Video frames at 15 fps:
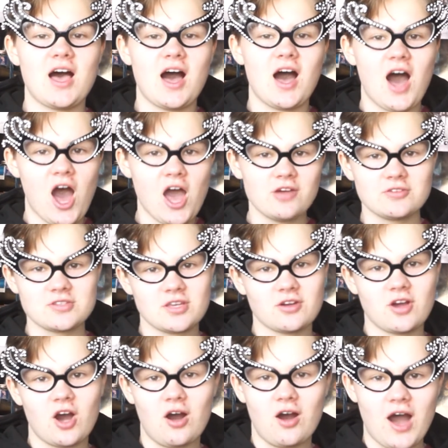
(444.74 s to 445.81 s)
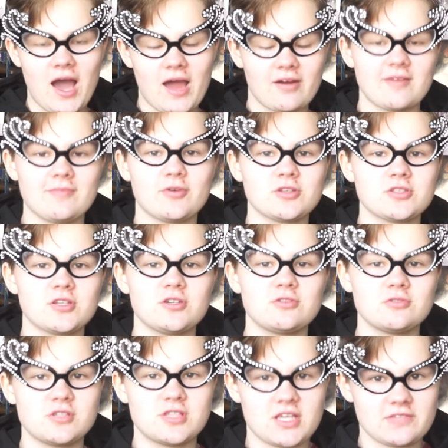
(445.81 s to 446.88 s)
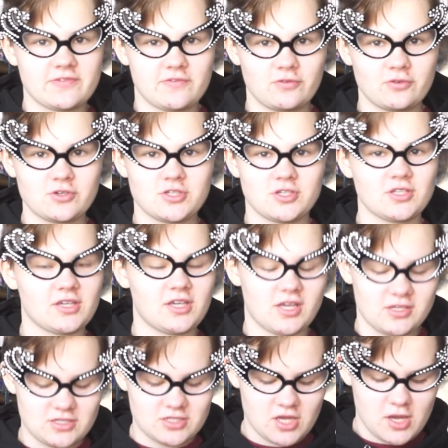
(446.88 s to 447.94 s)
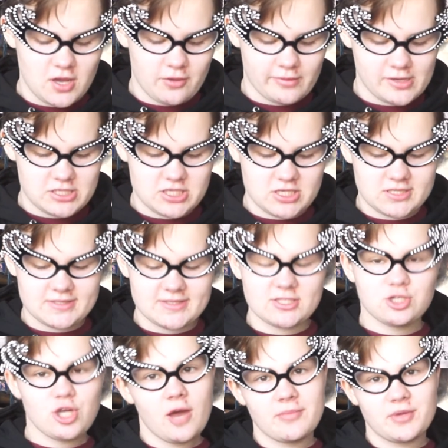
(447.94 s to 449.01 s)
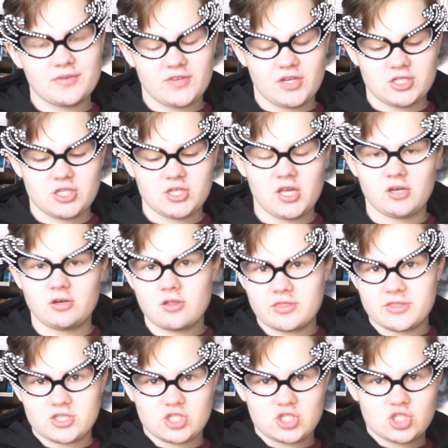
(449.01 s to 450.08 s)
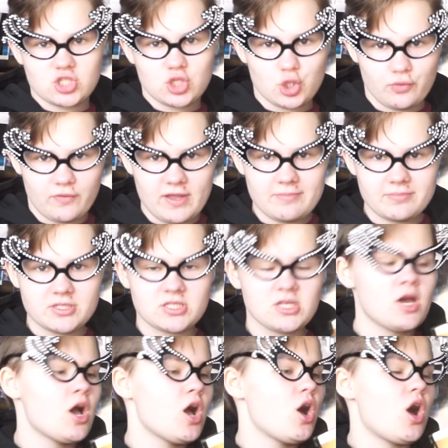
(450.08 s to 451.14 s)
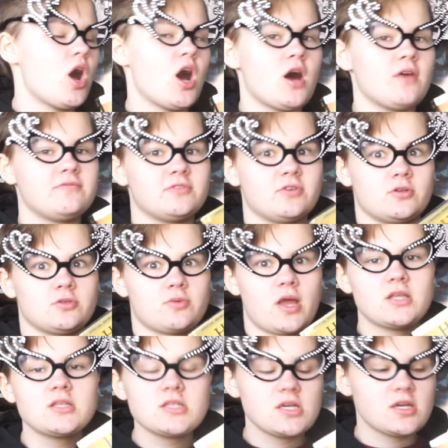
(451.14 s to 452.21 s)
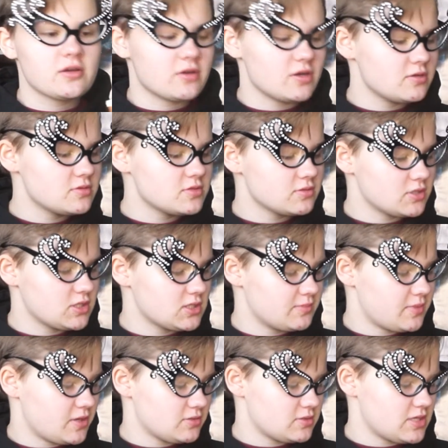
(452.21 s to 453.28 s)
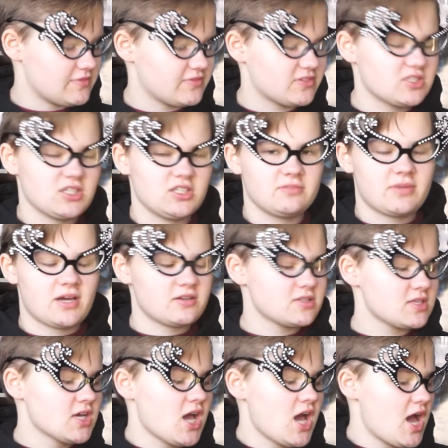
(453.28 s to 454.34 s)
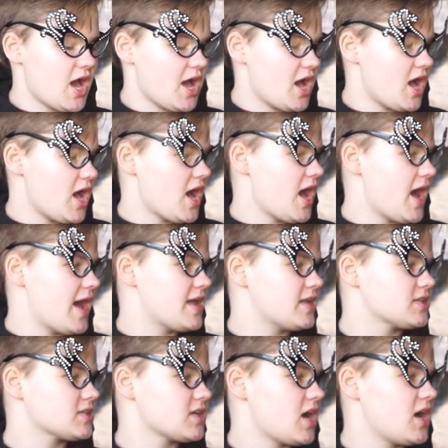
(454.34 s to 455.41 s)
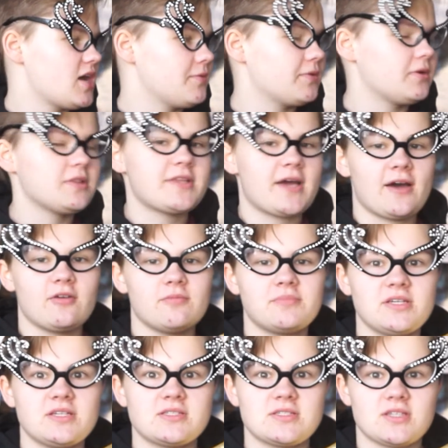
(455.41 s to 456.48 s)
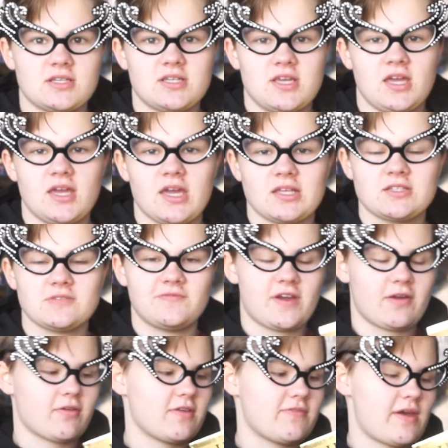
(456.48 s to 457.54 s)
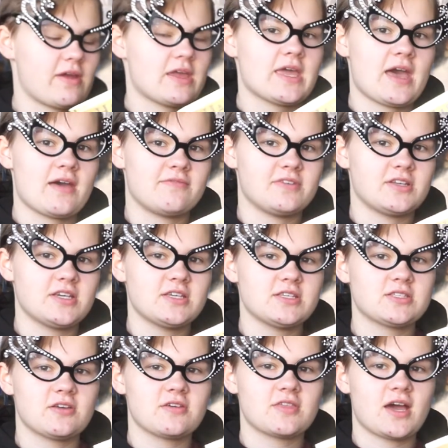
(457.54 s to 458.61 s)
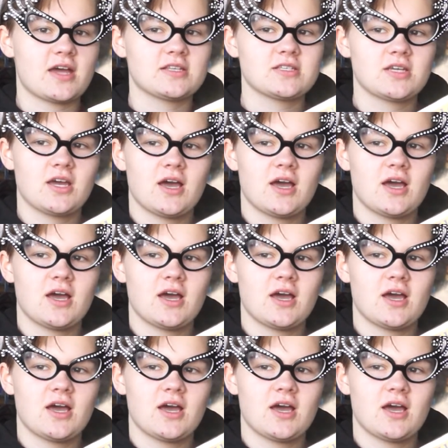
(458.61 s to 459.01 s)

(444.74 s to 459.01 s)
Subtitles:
I also got Harry Potter und das Verwunschene Kind, which is the German version. I got the script for €20, which is about £17, and I will now be studying it very, very carefully, so that